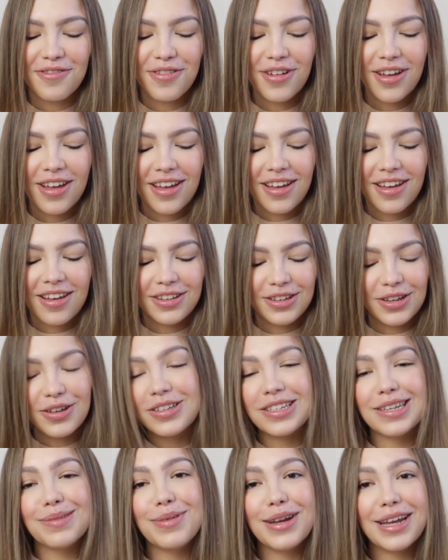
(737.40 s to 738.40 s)
of
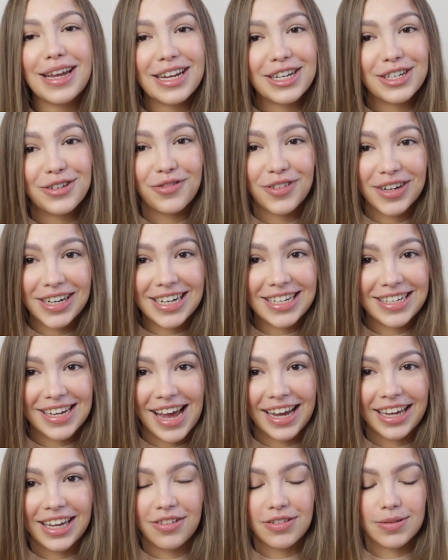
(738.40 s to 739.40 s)
used to be into really
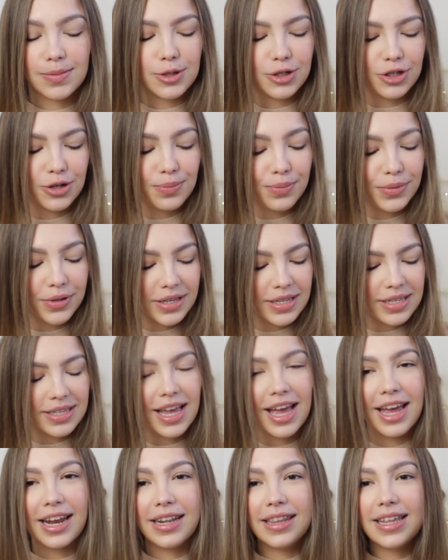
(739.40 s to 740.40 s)
tacky Christmas jumpers,
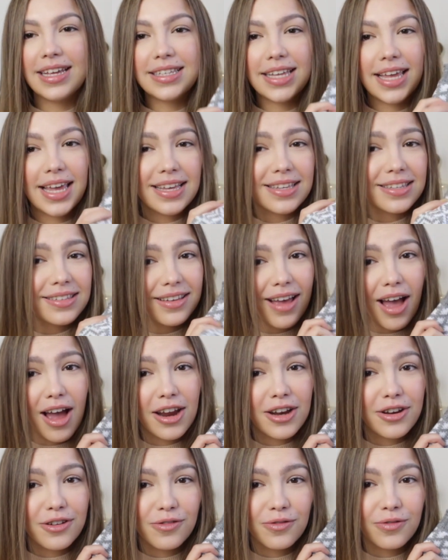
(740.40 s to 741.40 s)
and this is
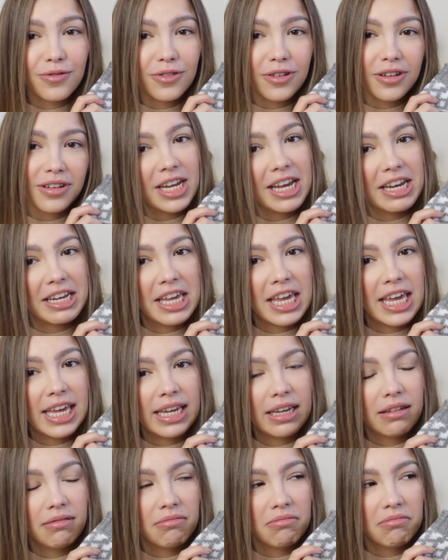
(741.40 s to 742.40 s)
kind of
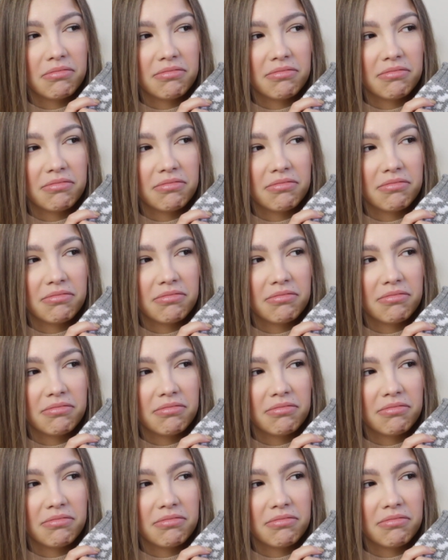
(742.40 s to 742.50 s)
tacky,